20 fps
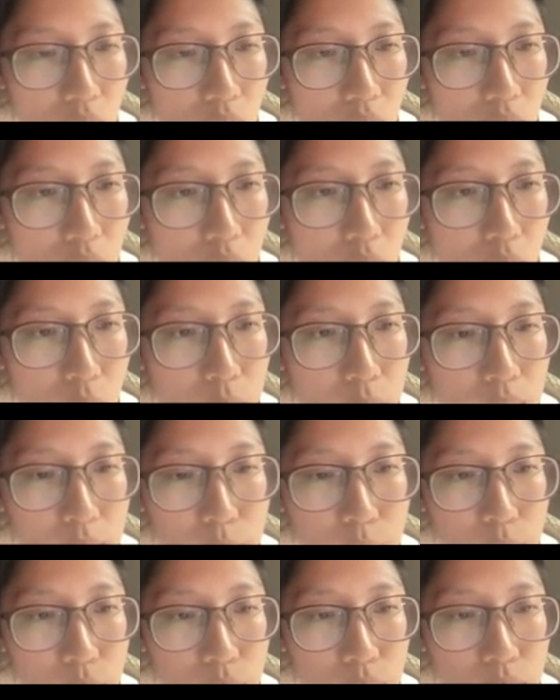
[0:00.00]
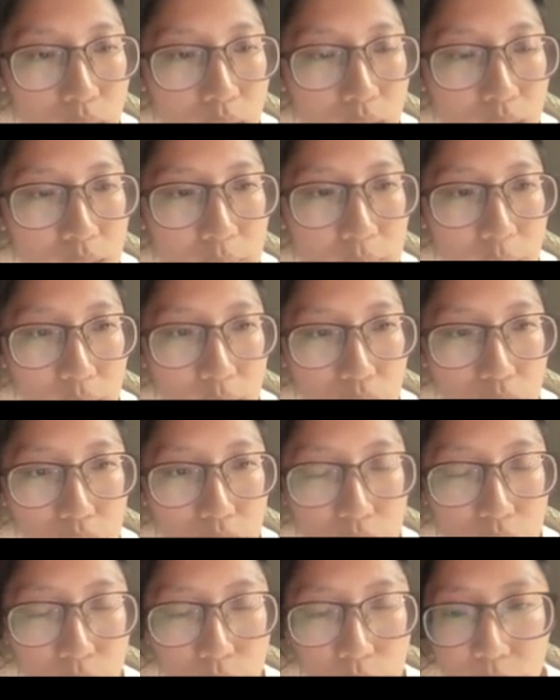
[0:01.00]
we input an
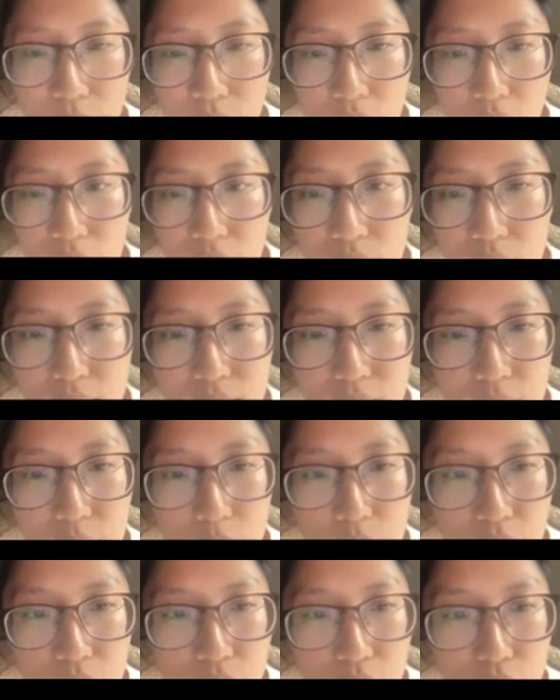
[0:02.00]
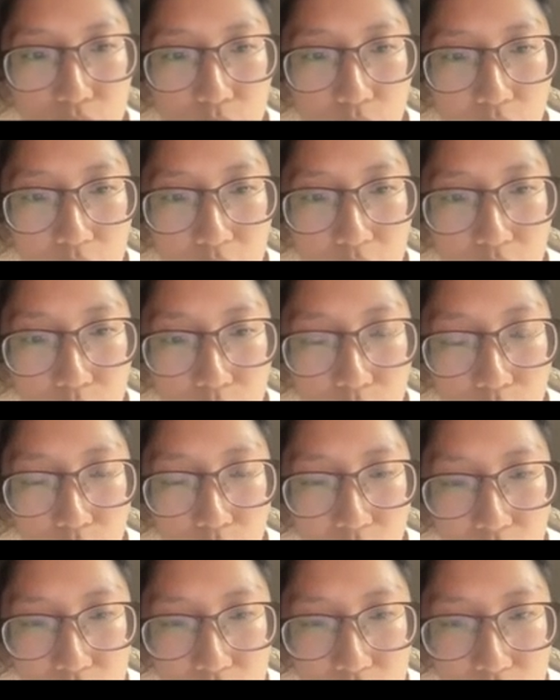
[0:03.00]
image. This image, as you can